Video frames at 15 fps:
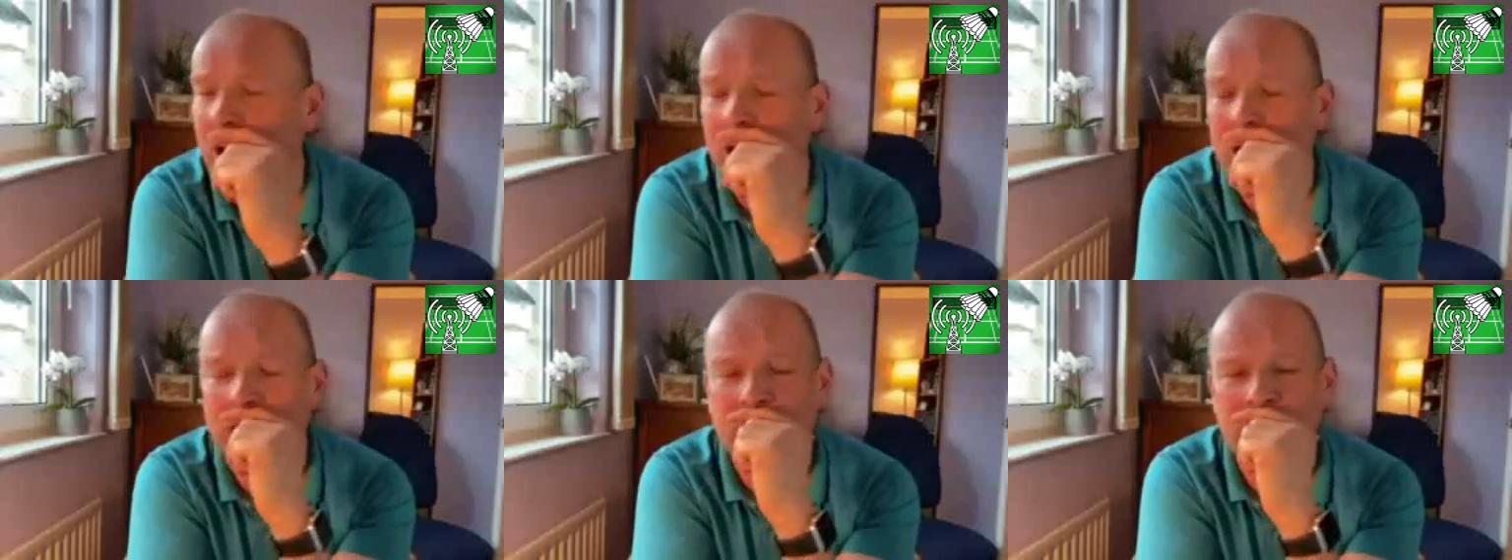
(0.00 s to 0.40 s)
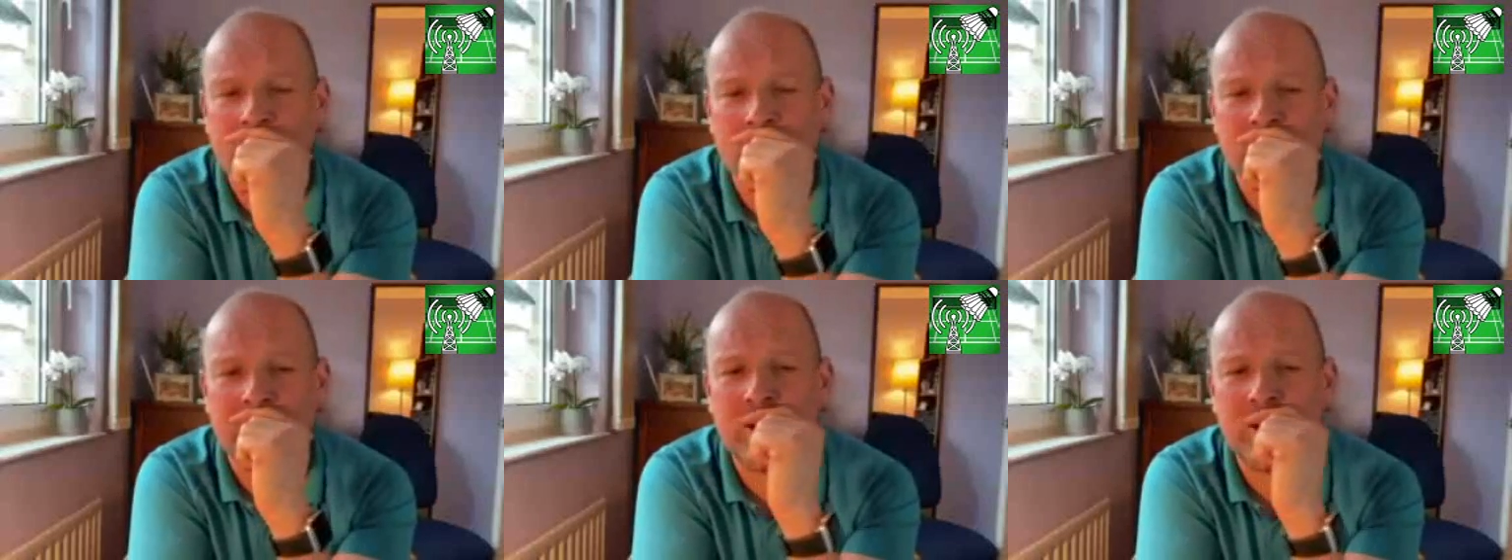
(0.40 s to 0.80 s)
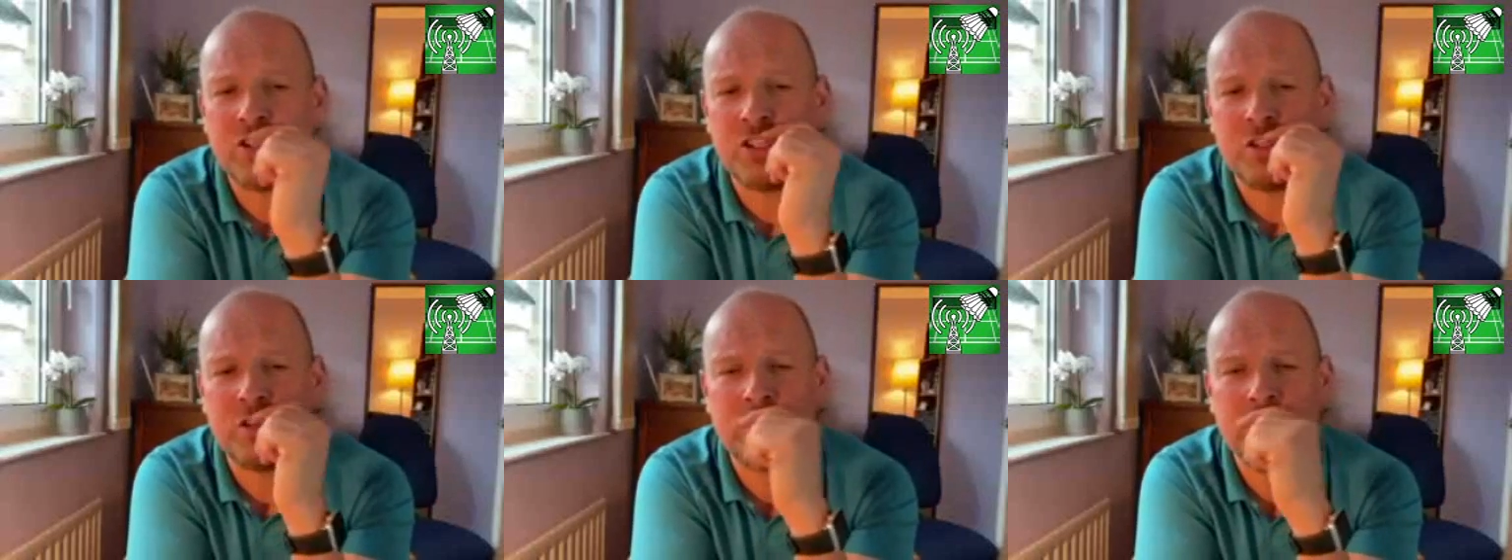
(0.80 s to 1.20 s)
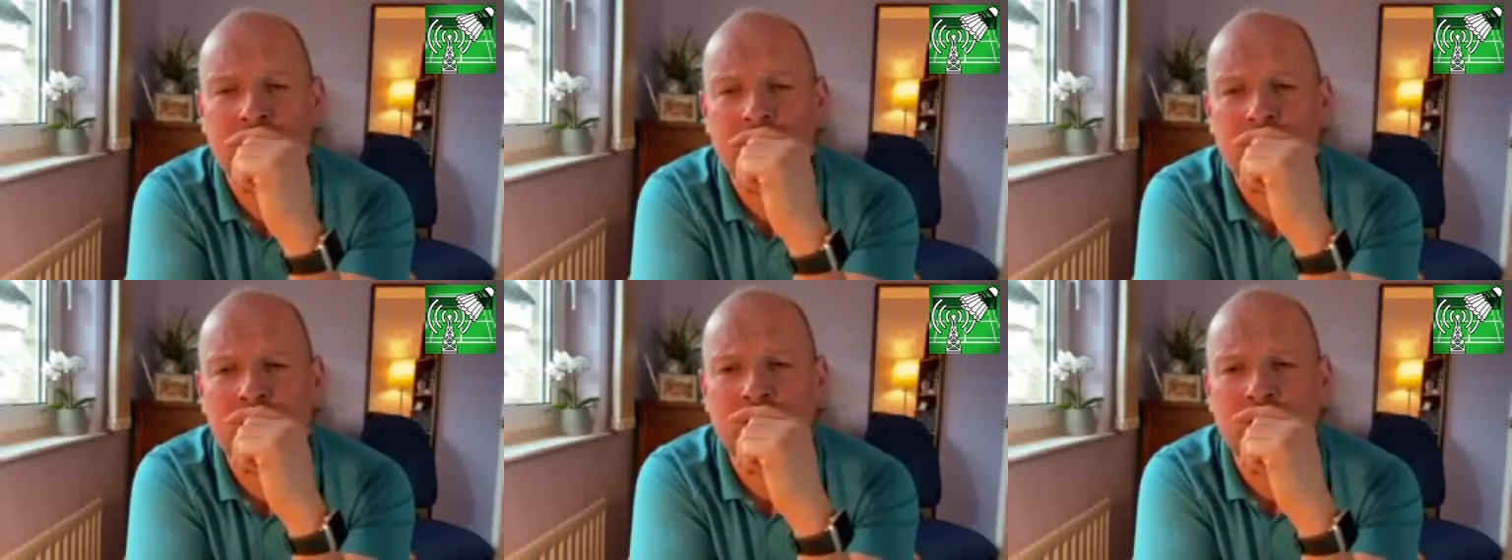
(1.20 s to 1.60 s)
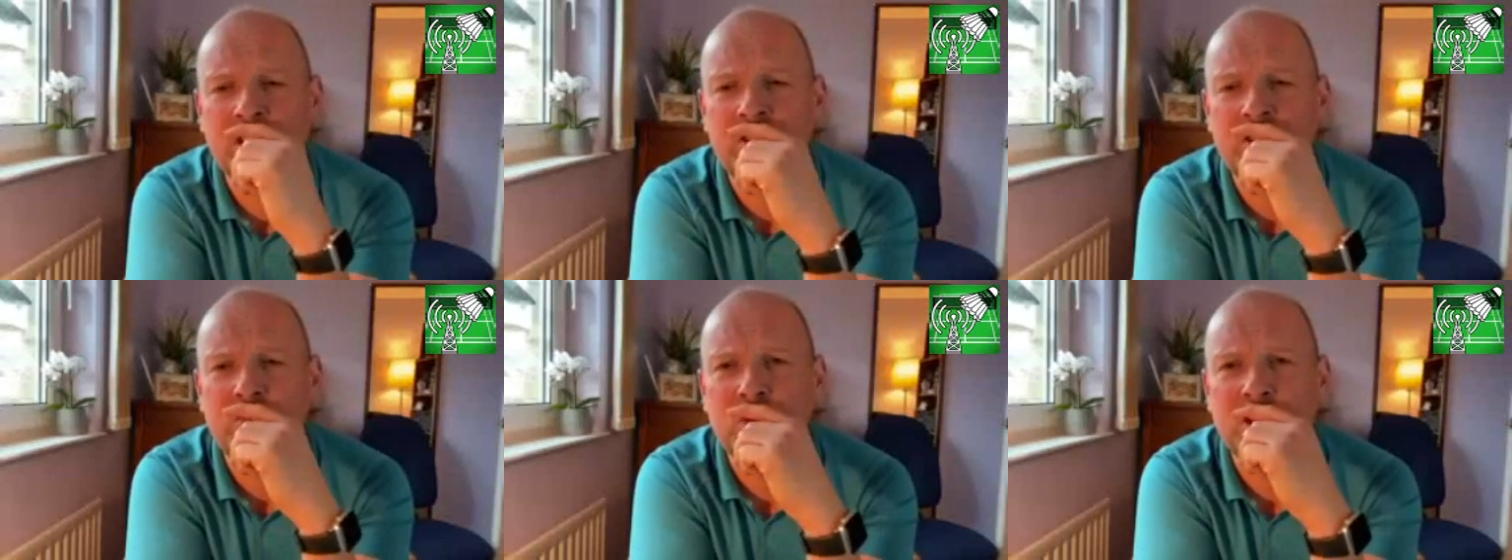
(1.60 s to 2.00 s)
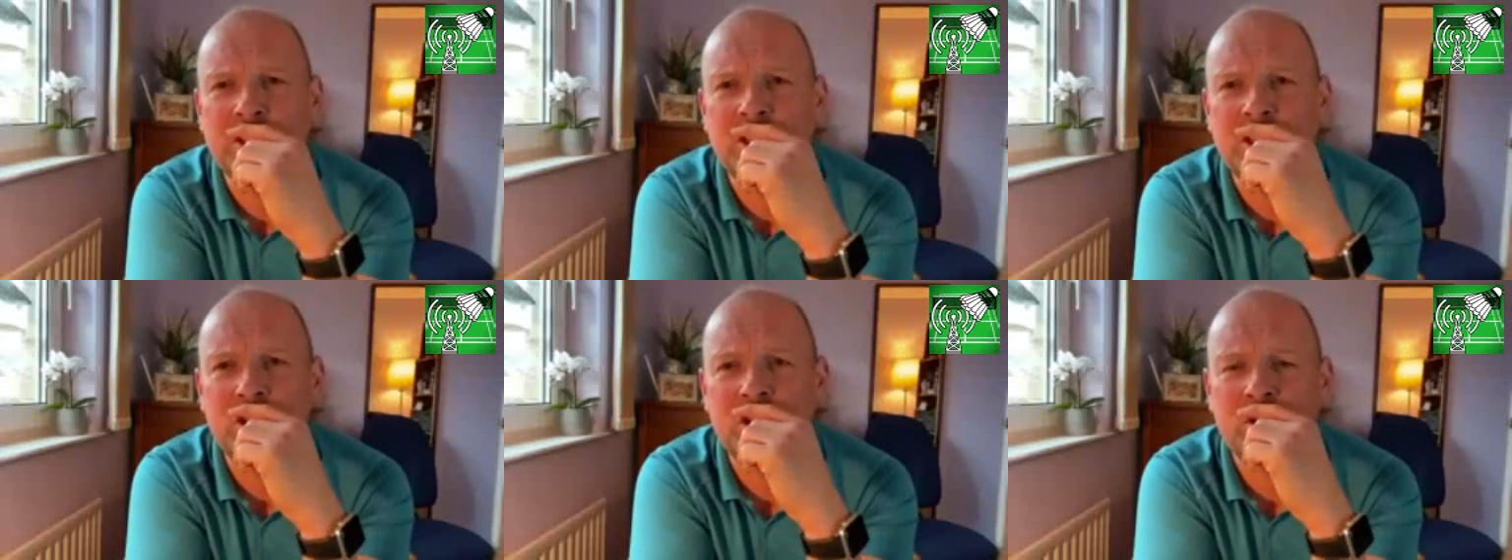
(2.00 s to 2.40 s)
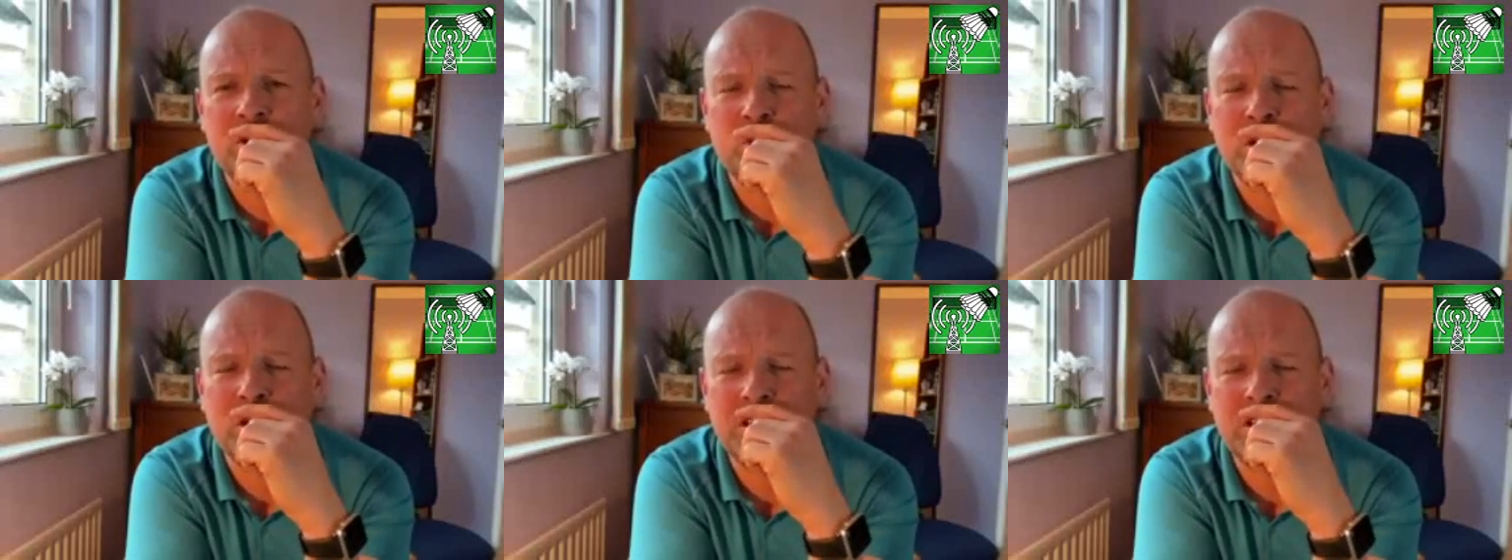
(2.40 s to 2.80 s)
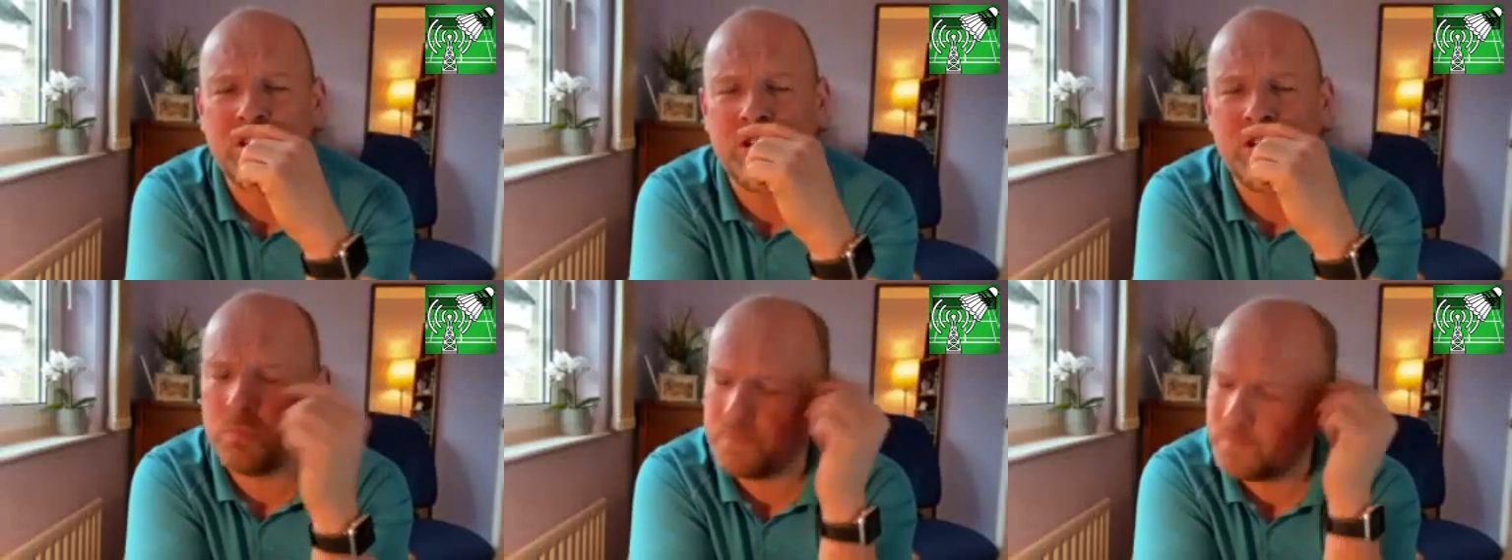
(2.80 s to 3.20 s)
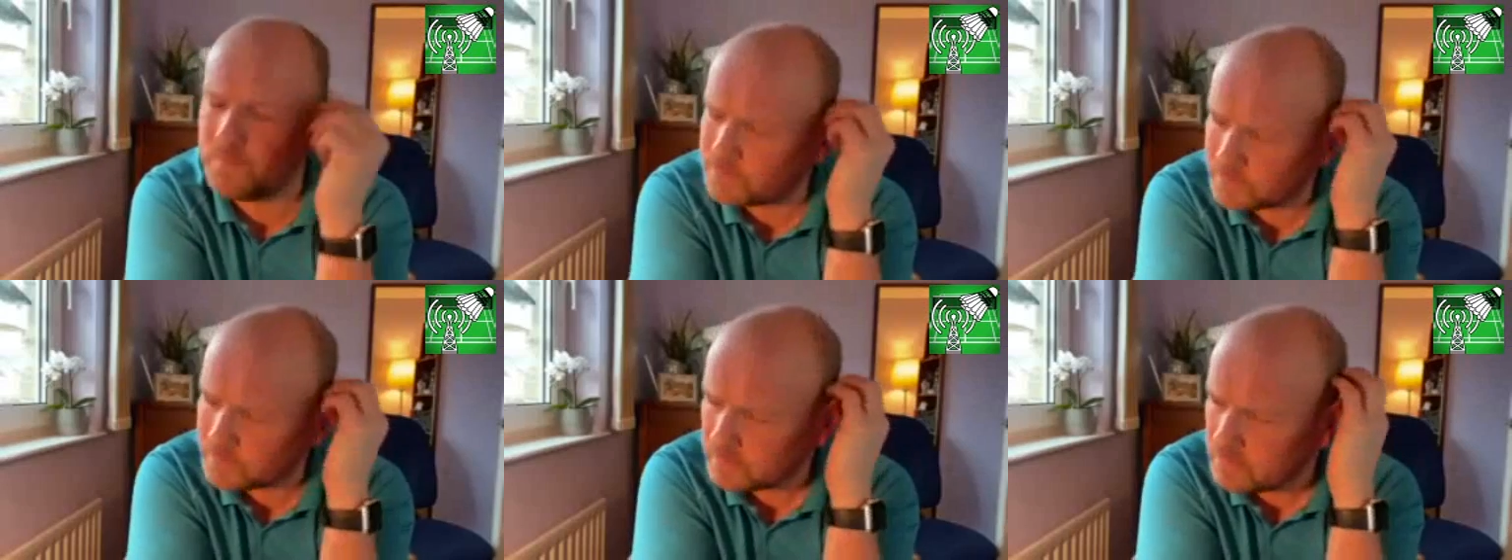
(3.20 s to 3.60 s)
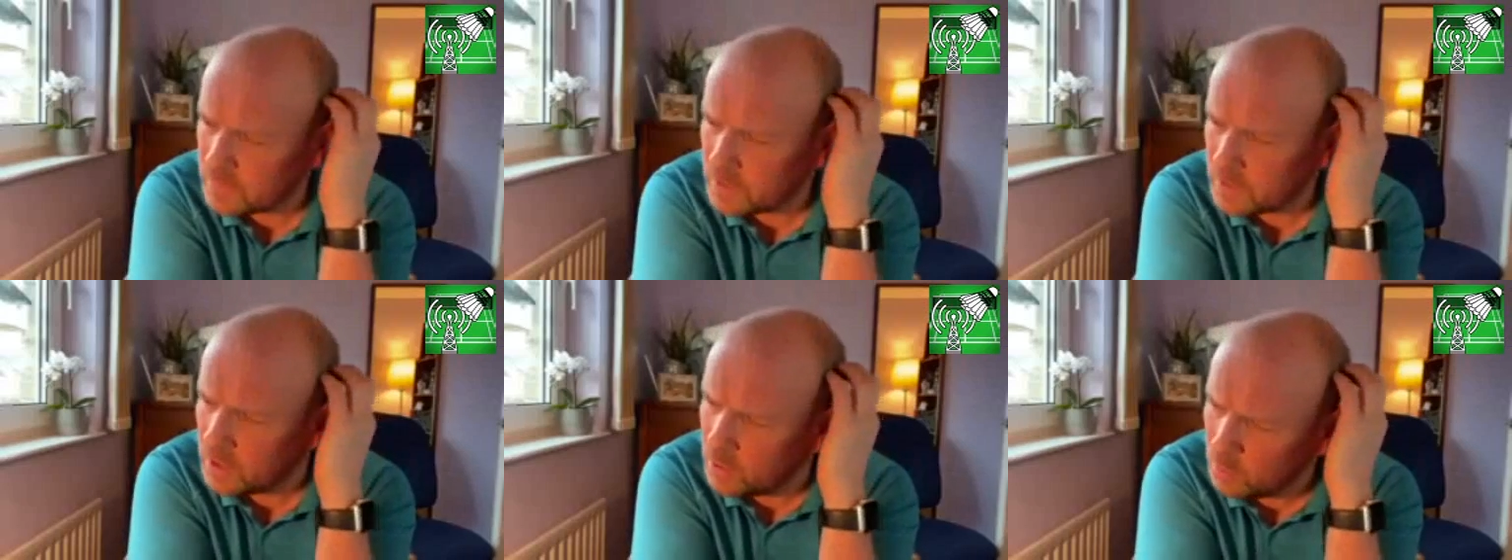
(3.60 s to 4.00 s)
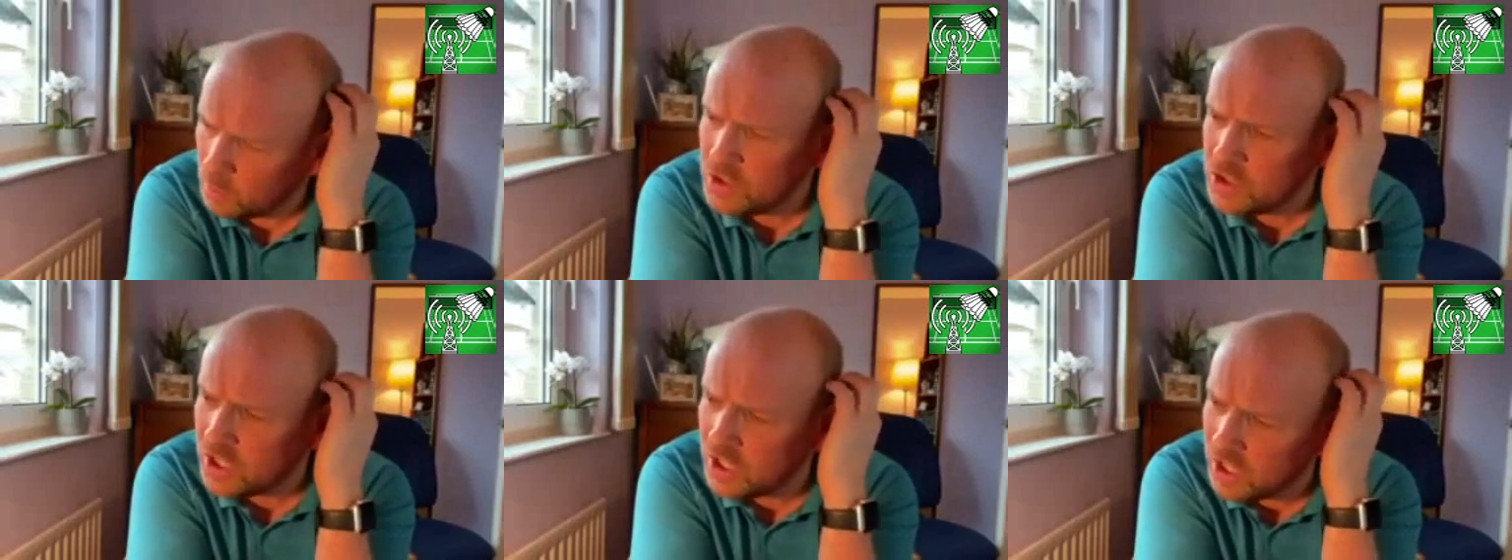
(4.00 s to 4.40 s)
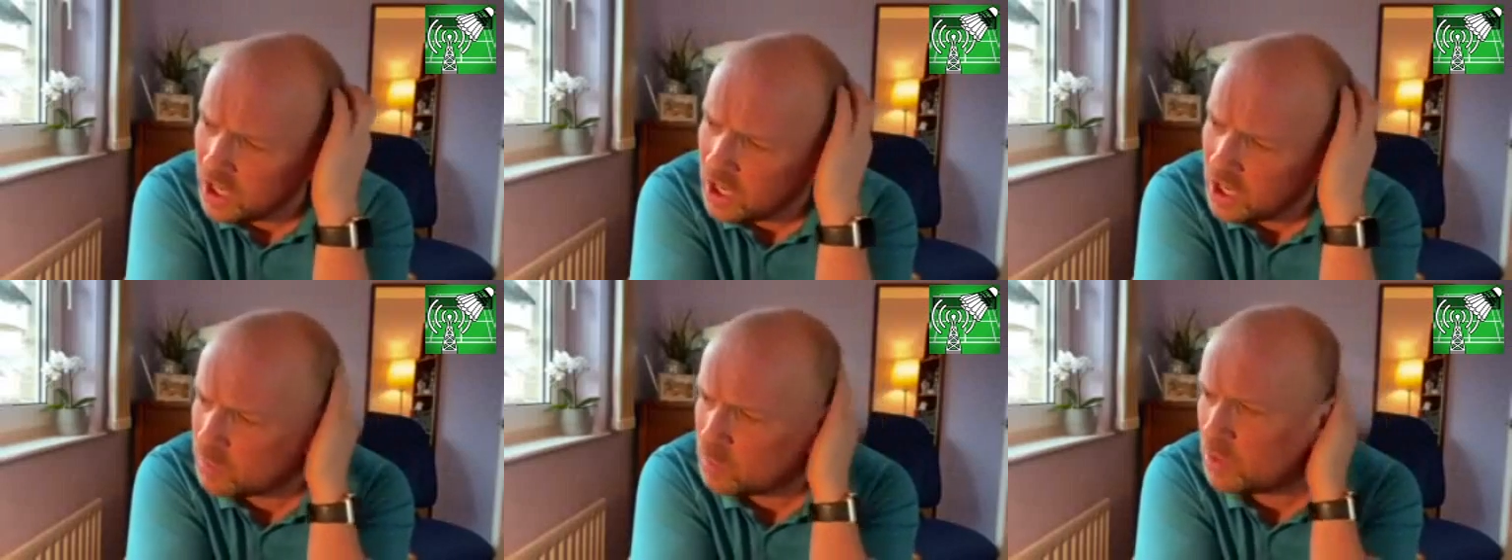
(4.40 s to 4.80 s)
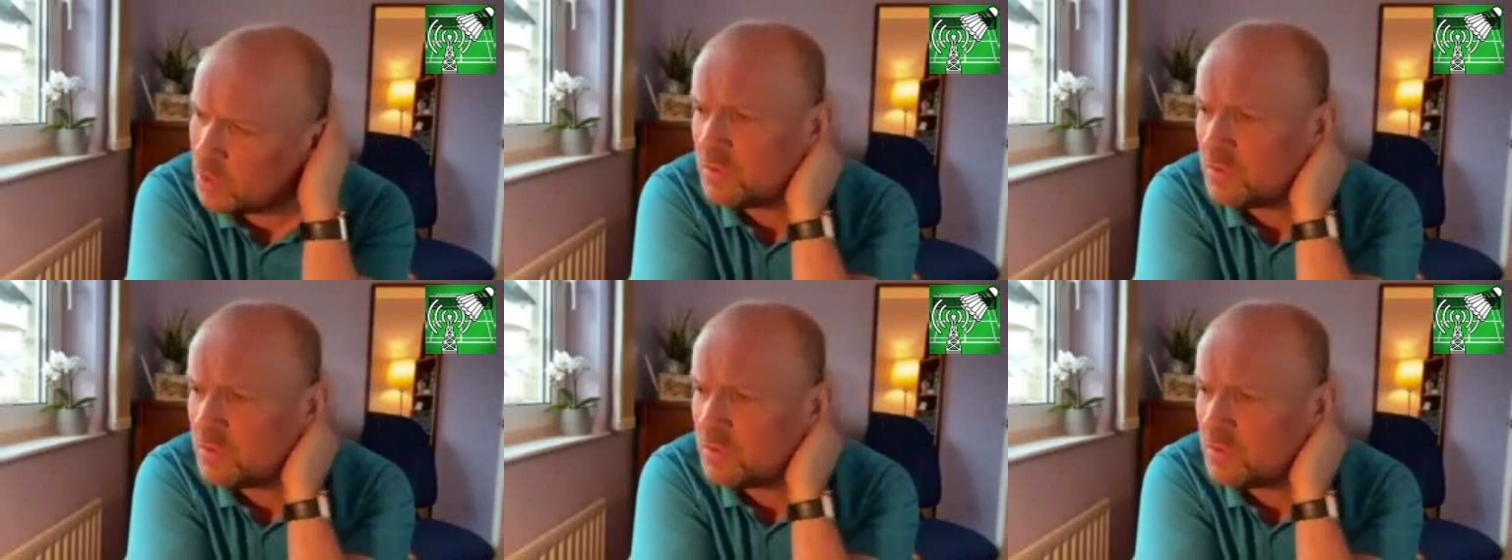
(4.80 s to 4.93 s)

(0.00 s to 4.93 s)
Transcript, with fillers: out there. I think yeah, it's yeah. just absolutely incredible that you you turn. and how do you?